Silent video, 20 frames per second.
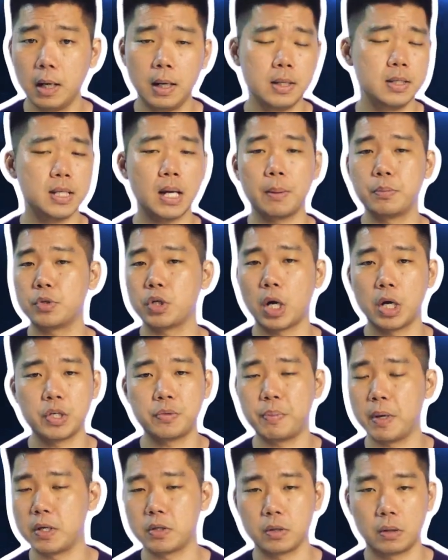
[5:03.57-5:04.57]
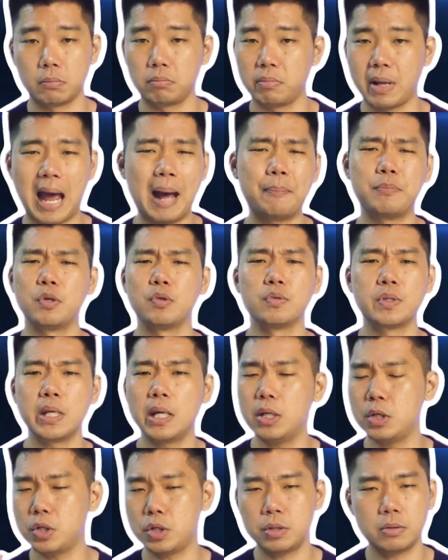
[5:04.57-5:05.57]
Some charge based on app
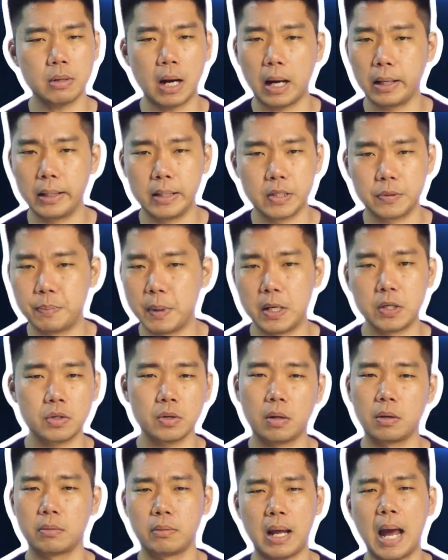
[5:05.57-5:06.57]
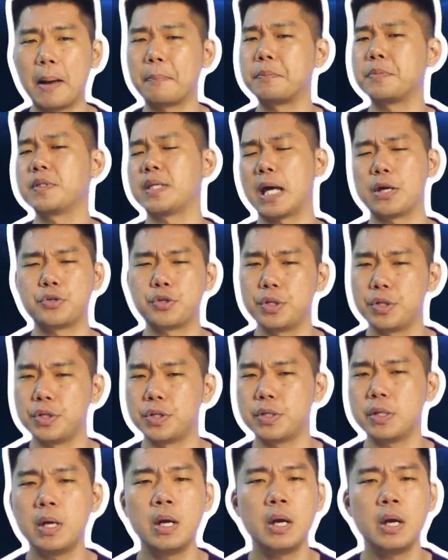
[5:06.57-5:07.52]
usage, others based on app sessions,